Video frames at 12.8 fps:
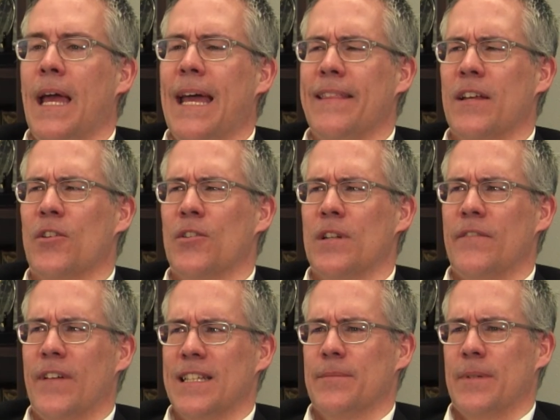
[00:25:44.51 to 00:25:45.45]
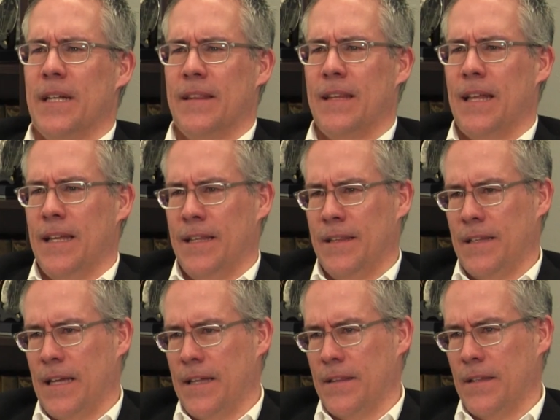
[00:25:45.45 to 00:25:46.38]
And the current investment in, the,
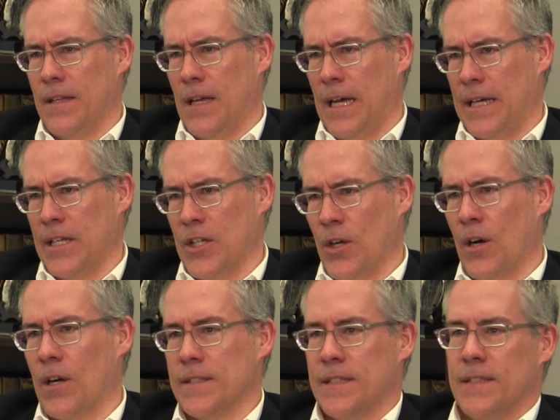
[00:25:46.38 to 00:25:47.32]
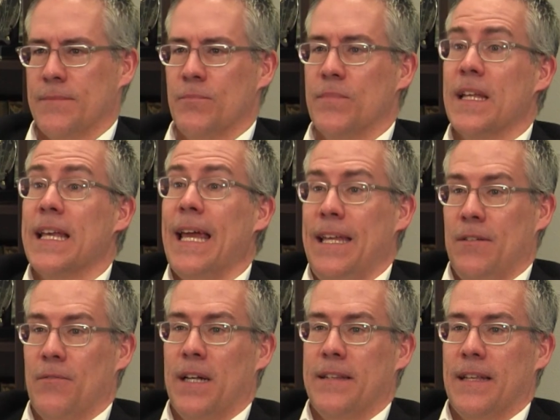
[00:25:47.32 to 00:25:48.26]
in at, out at Yars is the
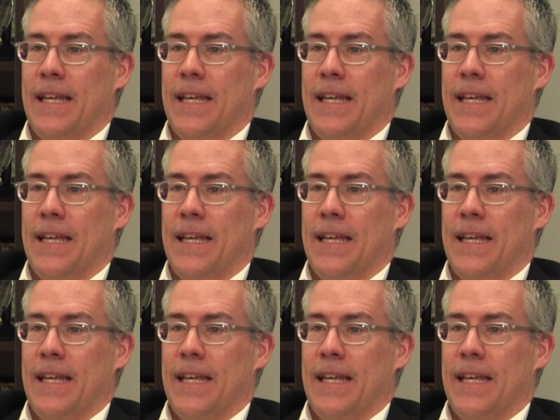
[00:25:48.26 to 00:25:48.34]
gate, right?